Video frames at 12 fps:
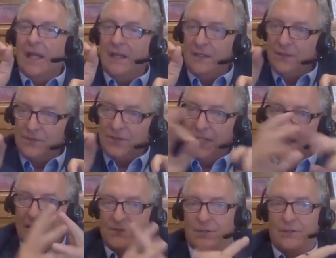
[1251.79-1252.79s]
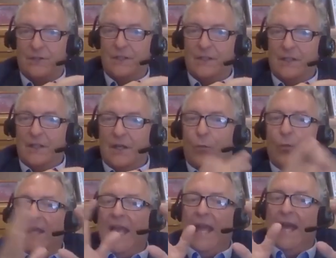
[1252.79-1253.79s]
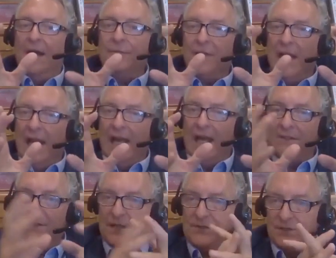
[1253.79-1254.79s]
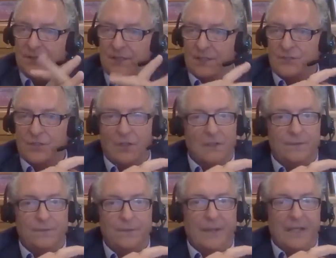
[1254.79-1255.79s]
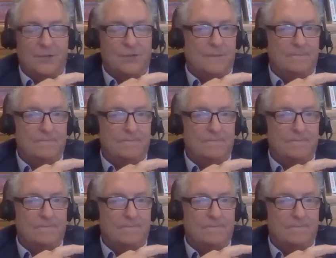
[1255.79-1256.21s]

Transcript: And here's the answer. We have to access digital information.